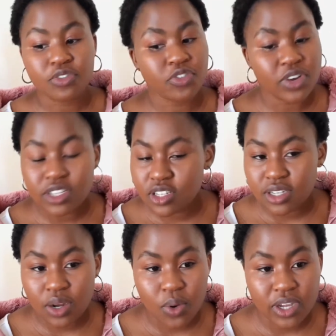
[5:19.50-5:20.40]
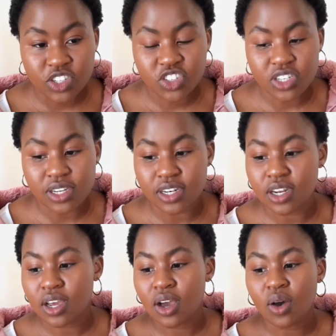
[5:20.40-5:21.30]
First question,
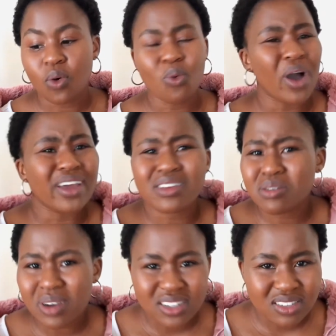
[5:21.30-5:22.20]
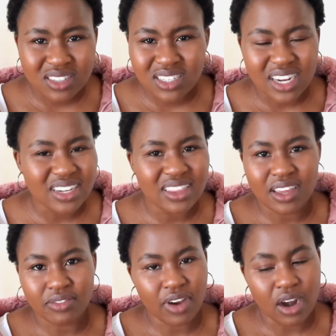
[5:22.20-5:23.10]
why do you want to study the
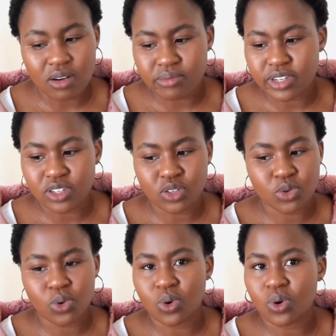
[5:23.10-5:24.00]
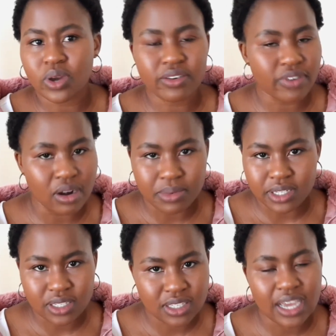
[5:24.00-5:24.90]
environment or
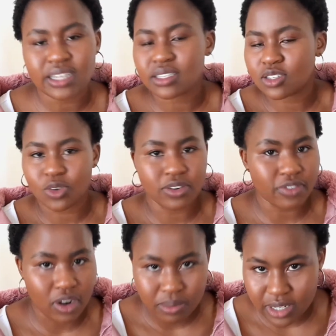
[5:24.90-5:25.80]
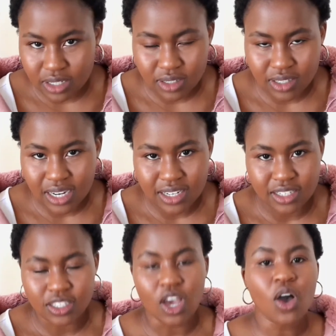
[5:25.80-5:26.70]
environmental sciences or environmental studies?
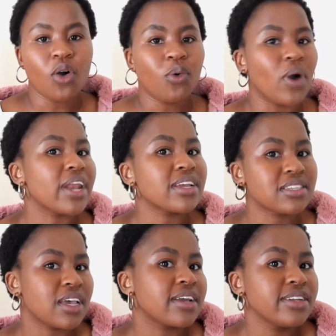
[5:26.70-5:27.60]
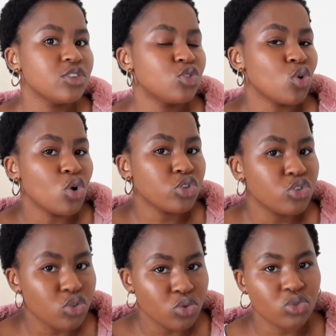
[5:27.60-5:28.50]
What exactly draws
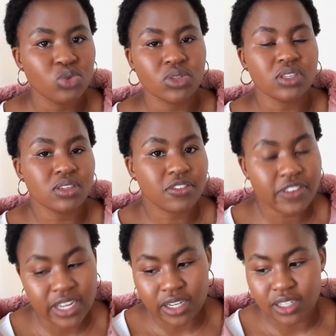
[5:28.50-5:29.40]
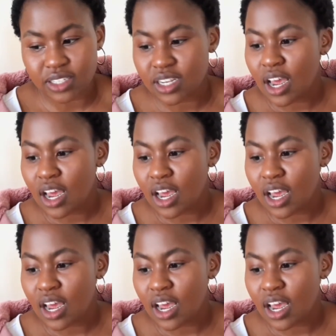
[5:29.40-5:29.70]
you to this field?